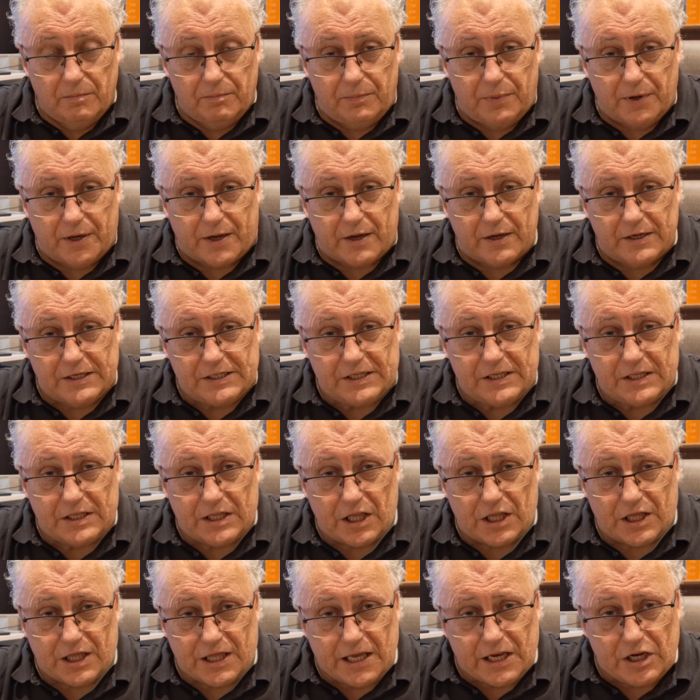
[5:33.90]
Because
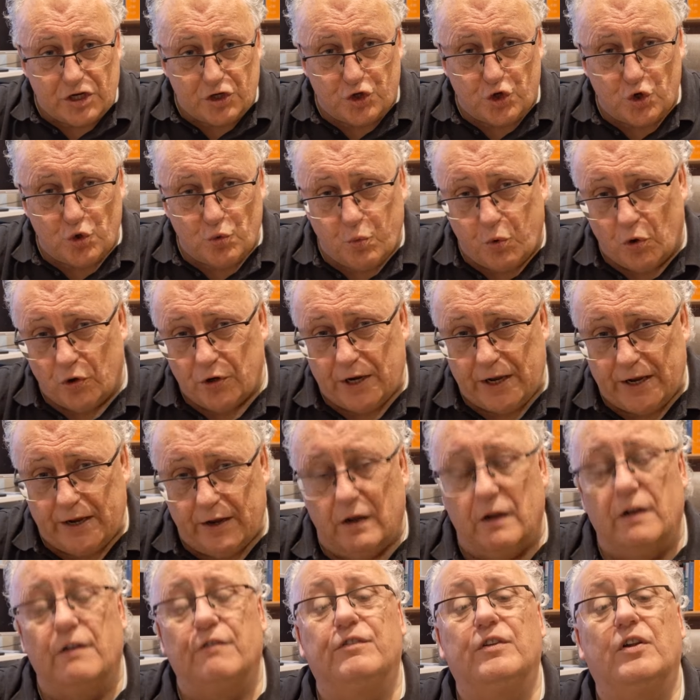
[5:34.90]
the things you want
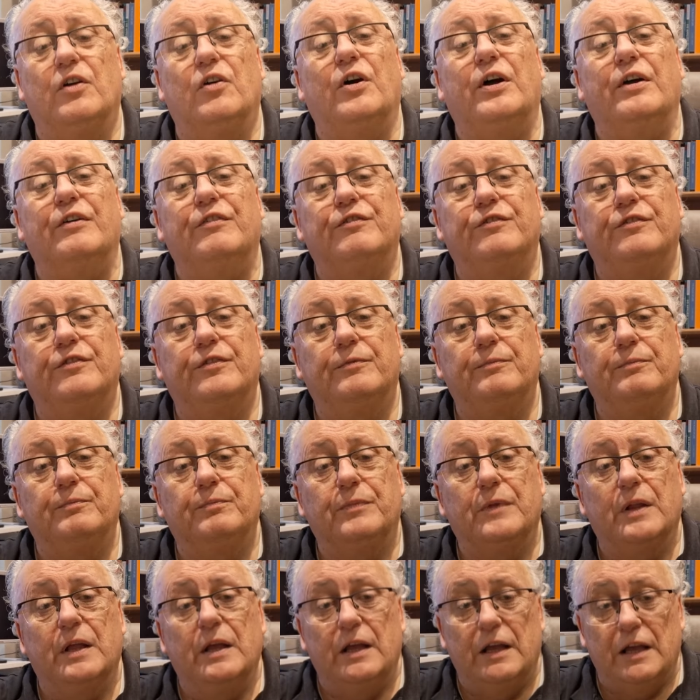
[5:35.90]
out of life,
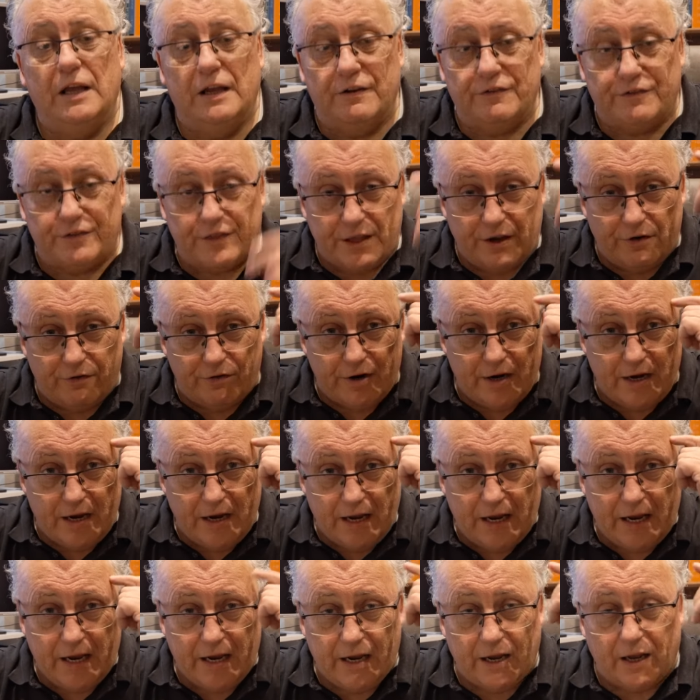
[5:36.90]
if they're in
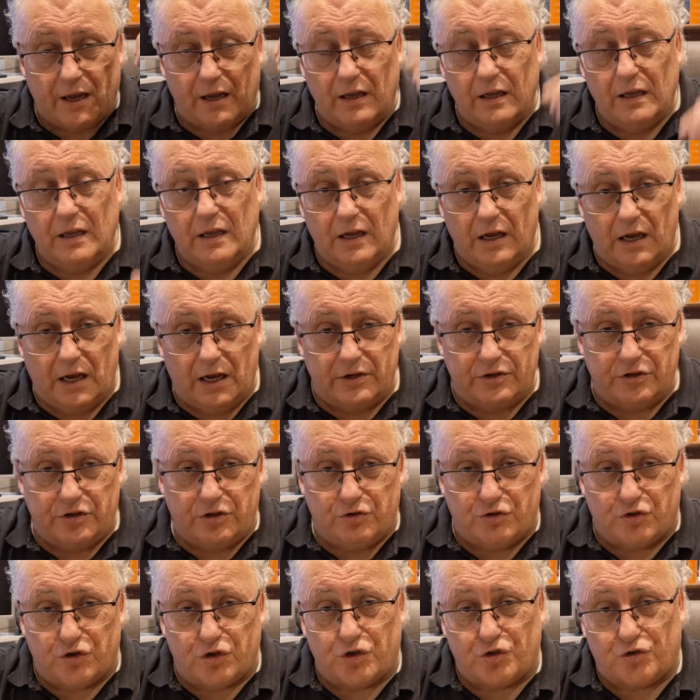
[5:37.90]
here and
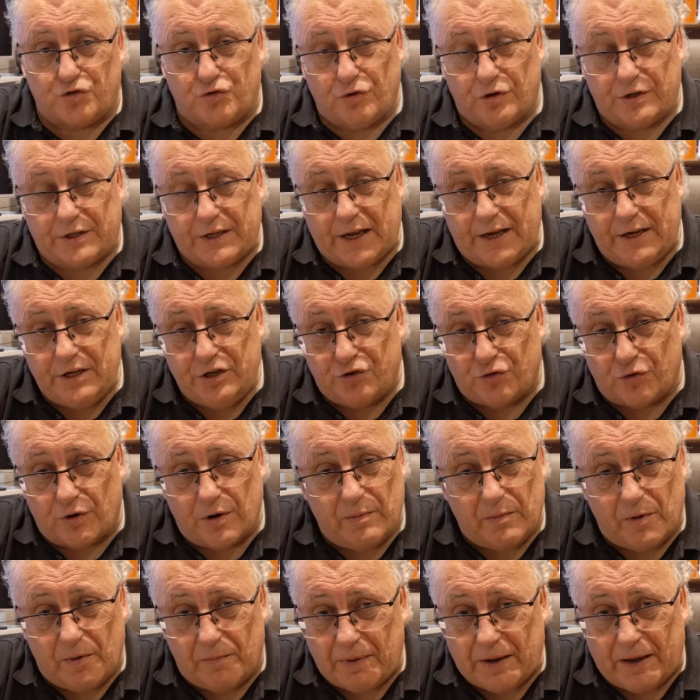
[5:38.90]
you just
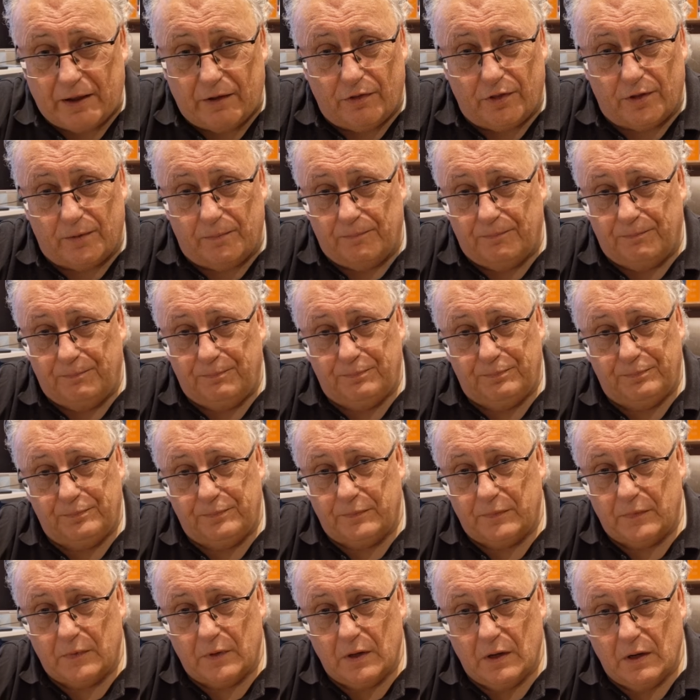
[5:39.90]
daydream about them,
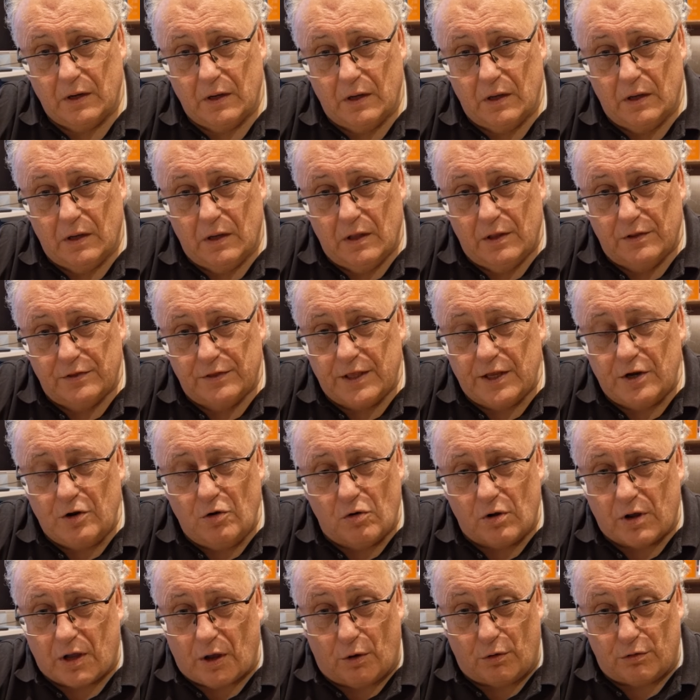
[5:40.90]
they're
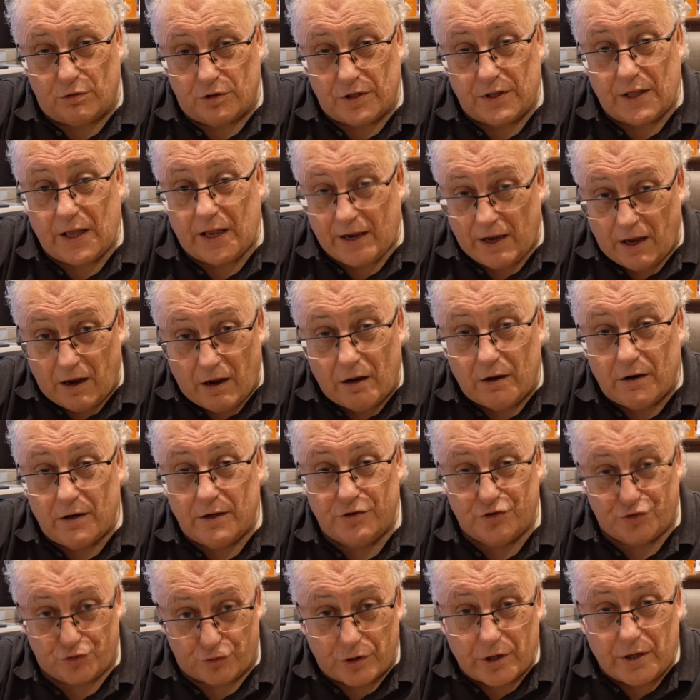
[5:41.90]
not goals, they are
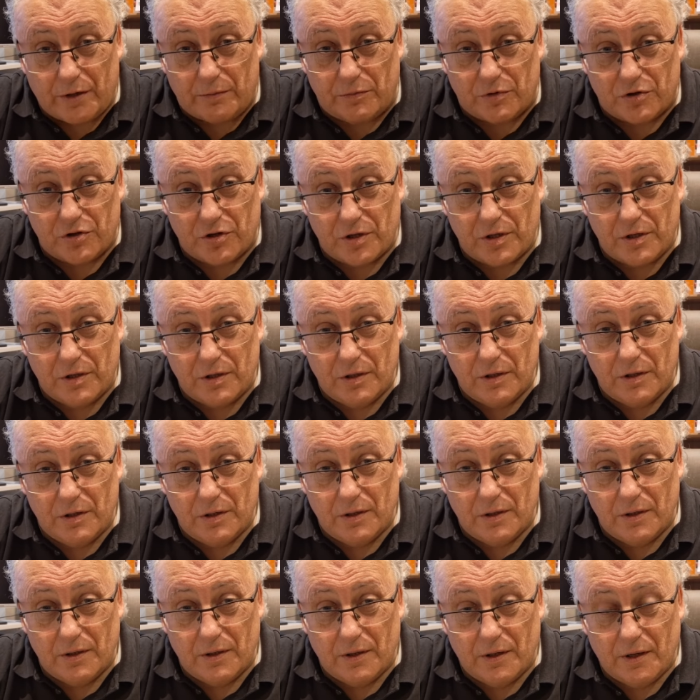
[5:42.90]
dreams.
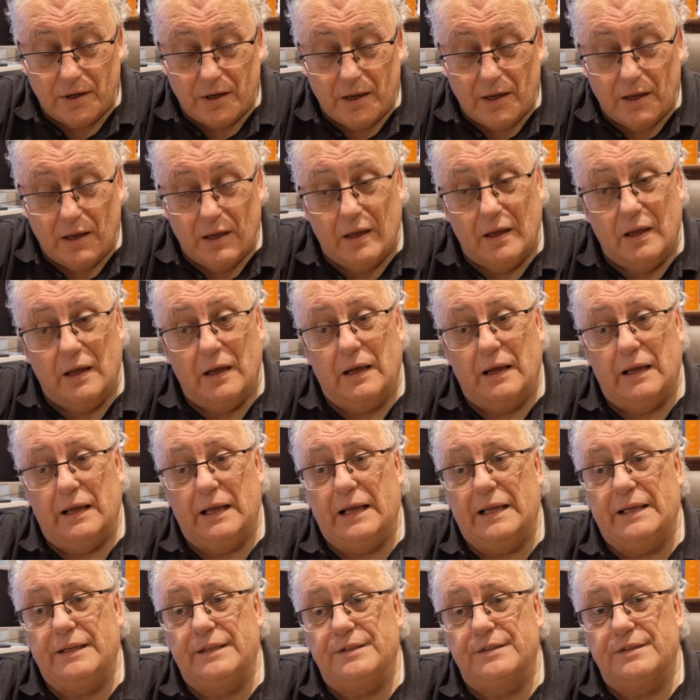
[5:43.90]

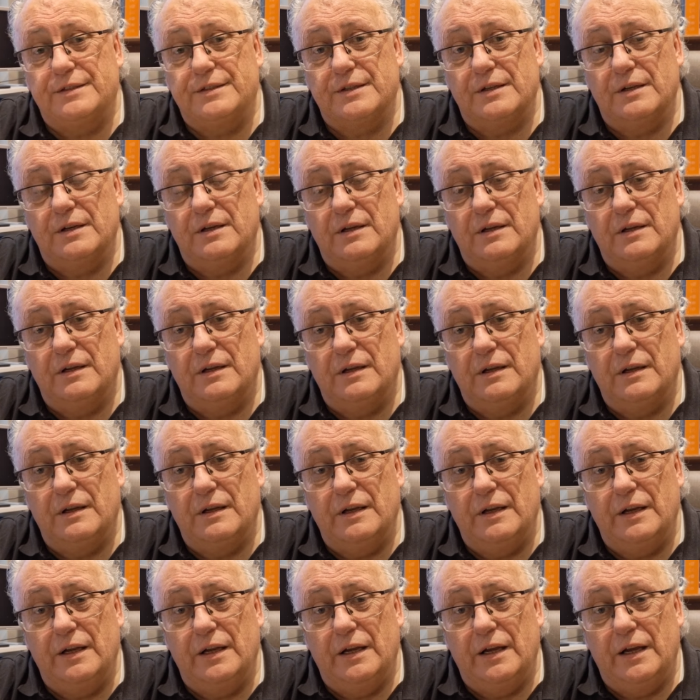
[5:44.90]
And
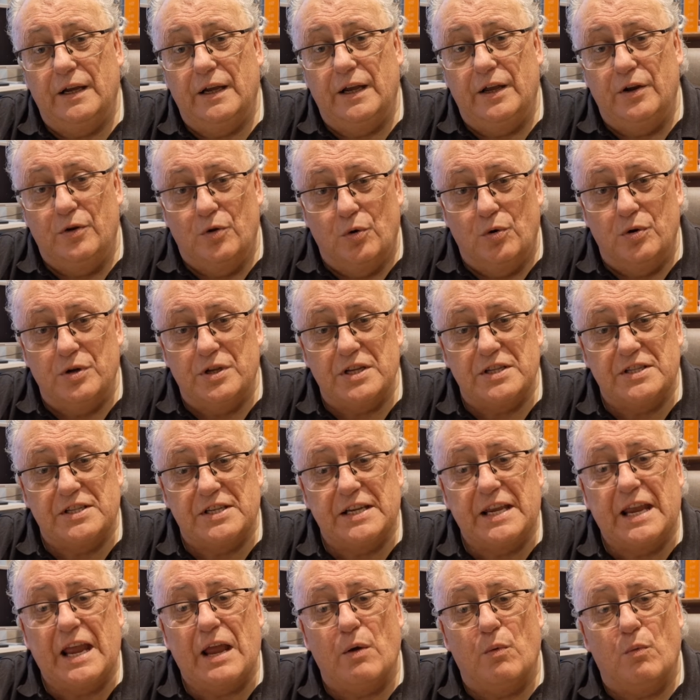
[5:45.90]
in order
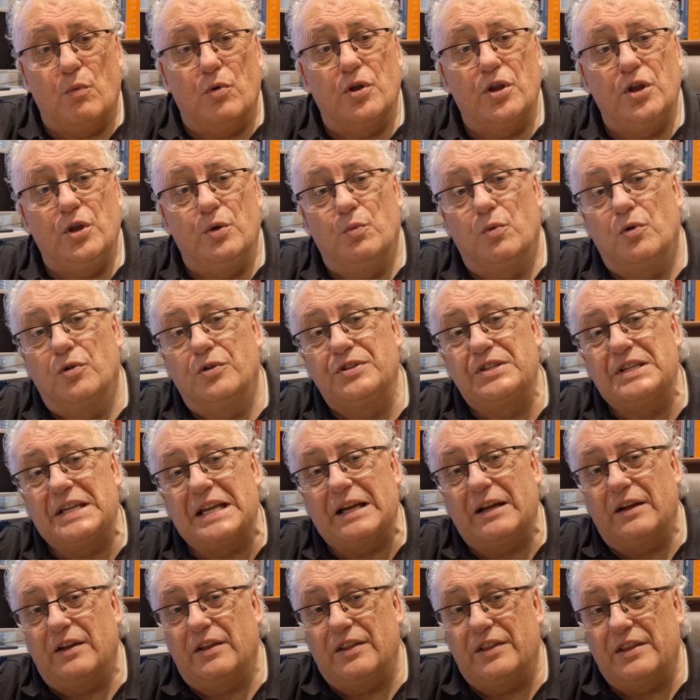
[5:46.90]
to get what you want
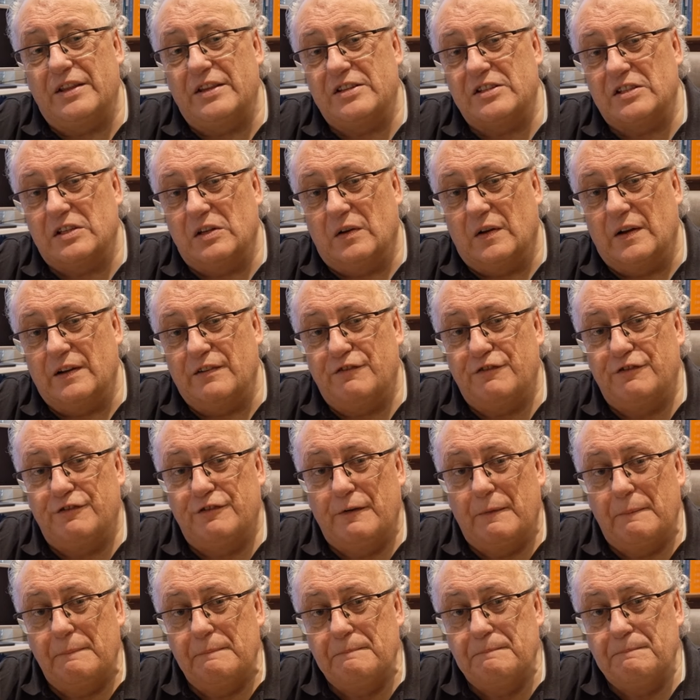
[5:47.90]
out of this life,